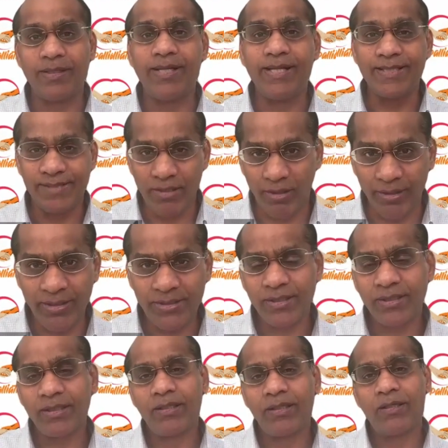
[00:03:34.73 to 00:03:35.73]
decide
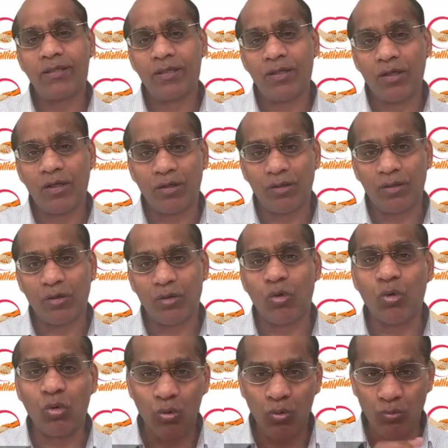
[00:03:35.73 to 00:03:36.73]

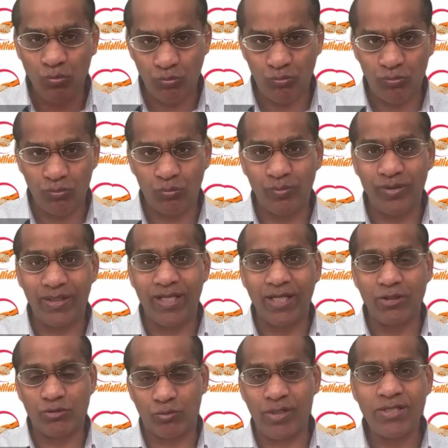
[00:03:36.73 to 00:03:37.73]
who we
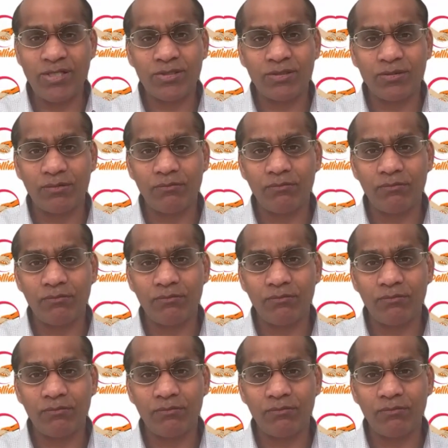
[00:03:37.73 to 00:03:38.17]
can treat.